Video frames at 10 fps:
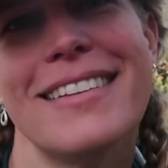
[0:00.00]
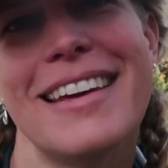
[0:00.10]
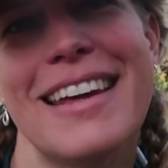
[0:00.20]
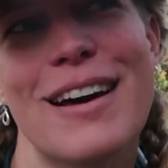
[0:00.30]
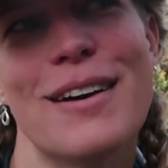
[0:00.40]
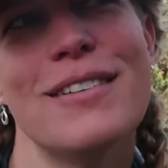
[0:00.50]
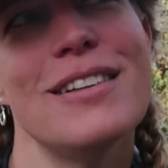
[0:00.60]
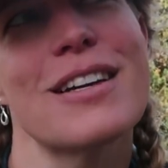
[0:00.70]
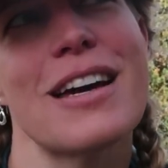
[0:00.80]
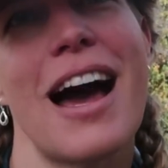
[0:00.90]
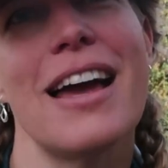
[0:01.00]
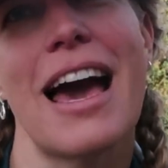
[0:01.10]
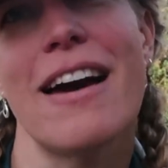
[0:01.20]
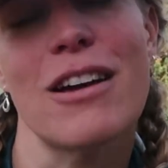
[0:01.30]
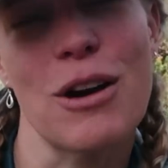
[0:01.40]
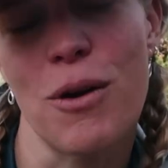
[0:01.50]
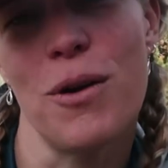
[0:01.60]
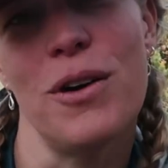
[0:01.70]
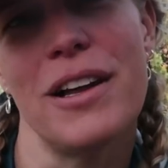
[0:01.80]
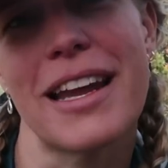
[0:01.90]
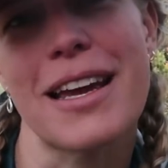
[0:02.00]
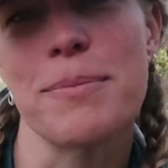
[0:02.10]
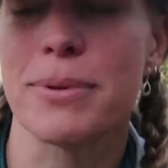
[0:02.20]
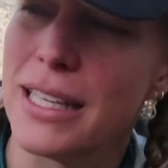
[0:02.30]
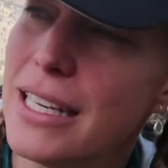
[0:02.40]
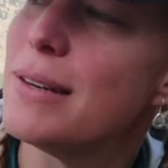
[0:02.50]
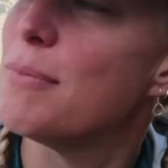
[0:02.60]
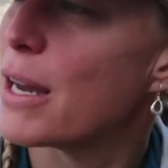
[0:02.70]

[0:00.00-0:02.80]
You know, look at, I had a goal and I completed